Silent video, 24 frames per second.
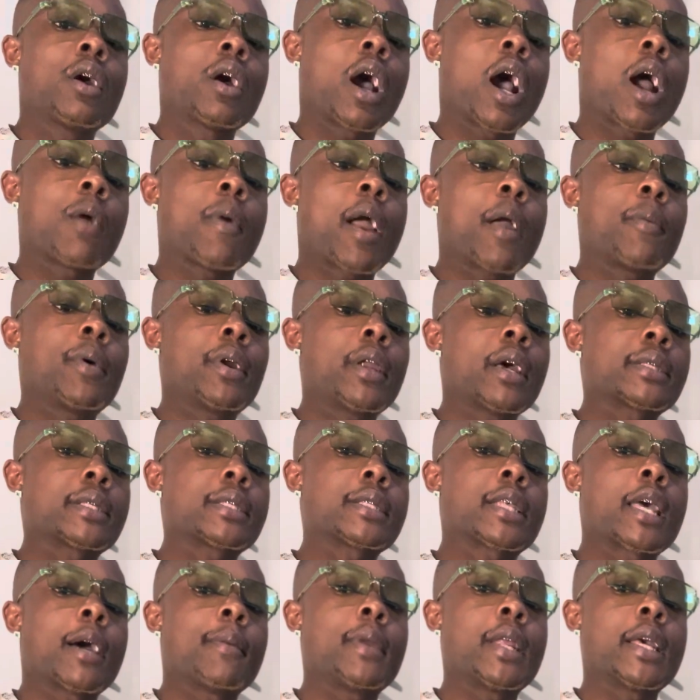All right, what else is
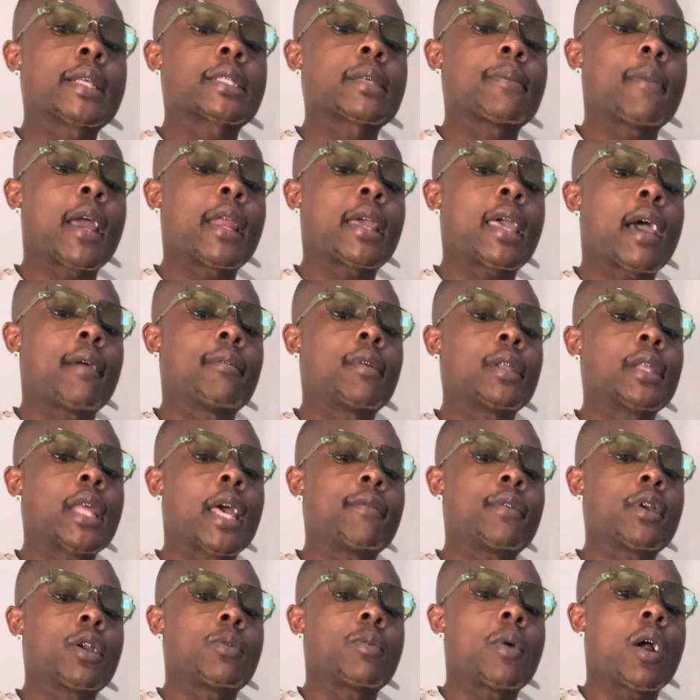coming in? Somebody to
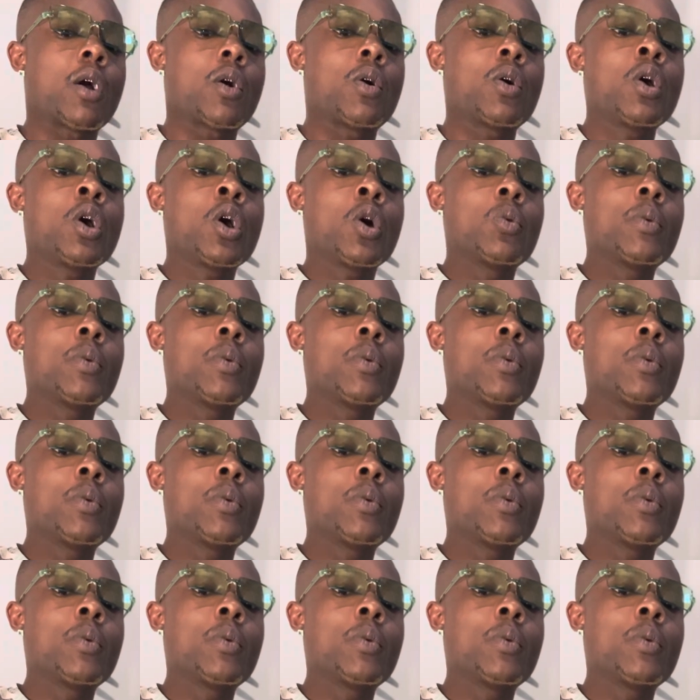11 year old.